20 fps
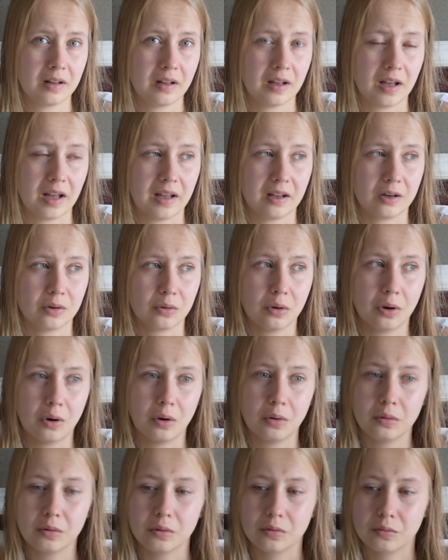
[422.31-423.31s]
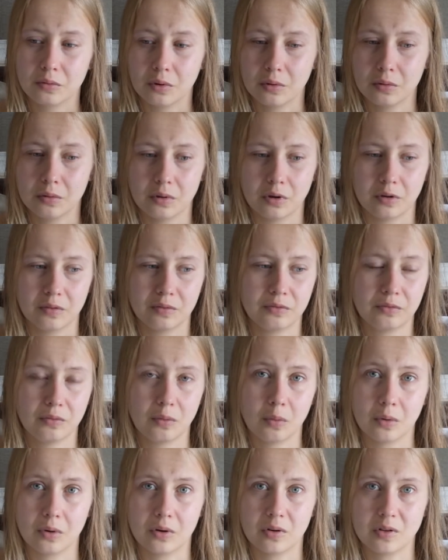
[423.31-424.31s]
I had a whole row of
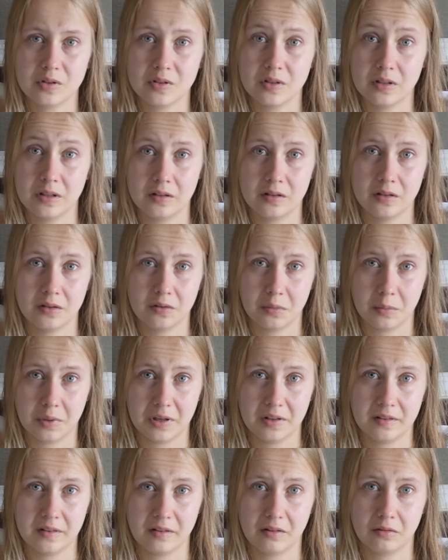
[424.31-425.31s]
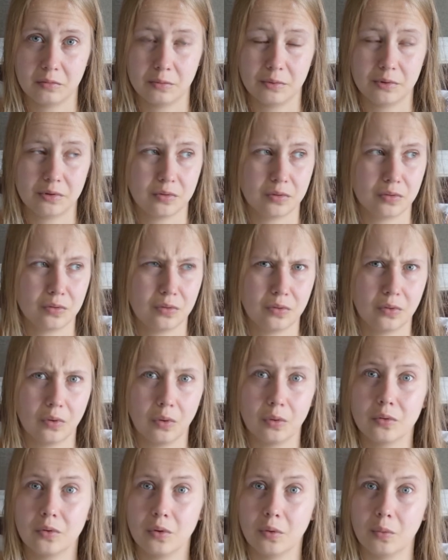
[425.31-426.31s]
4 seats to myself, which was so
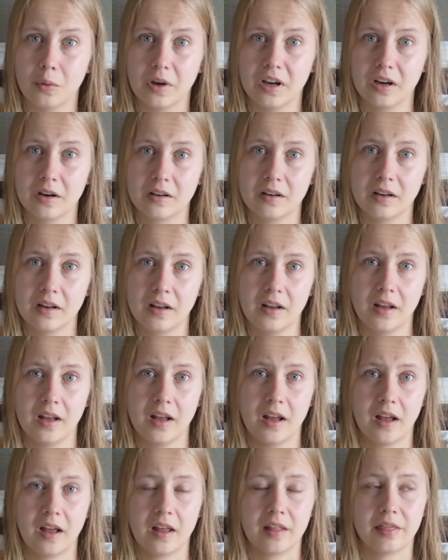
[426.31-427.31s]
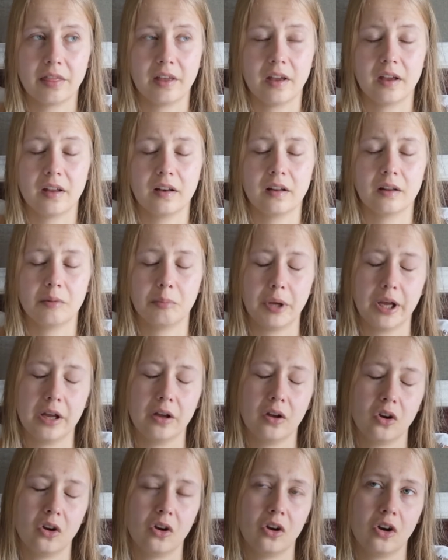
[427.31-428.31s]
weird. And then in
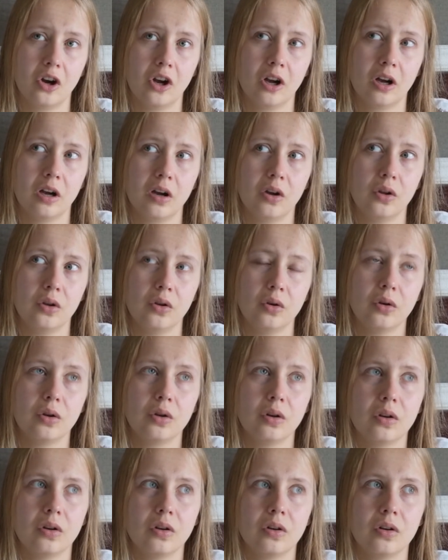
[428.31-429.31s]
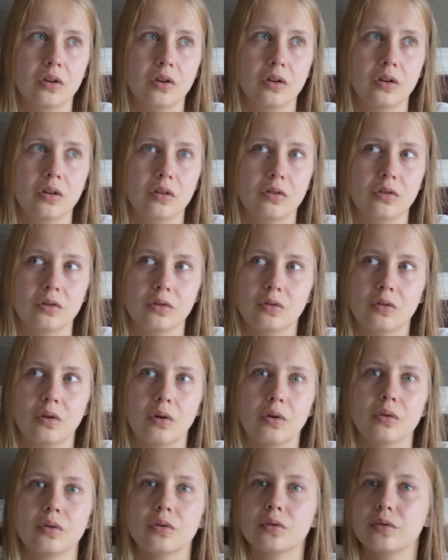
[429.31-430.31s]
Bangkok, you couldn't just
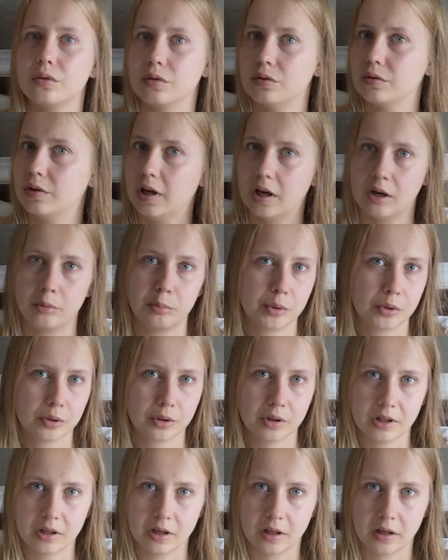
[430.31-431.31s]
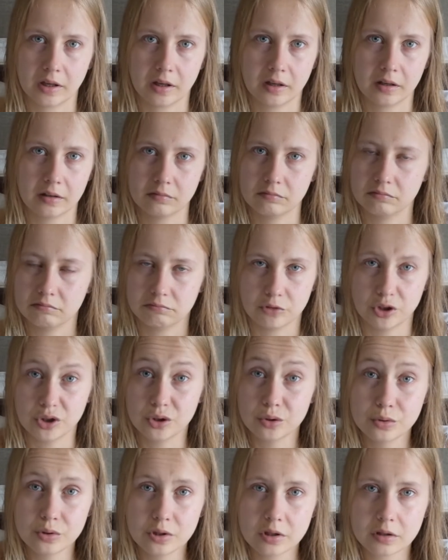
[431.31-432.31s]
go through the airport like
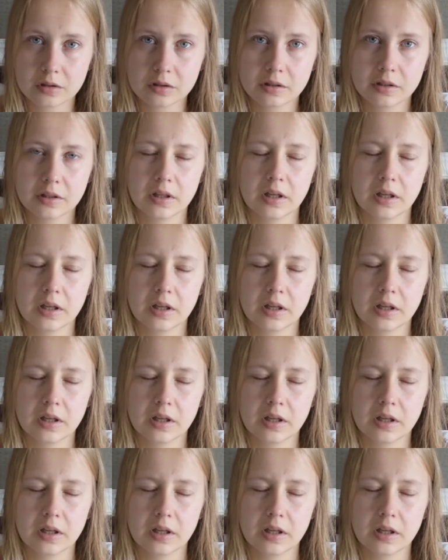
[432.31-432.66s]
usual.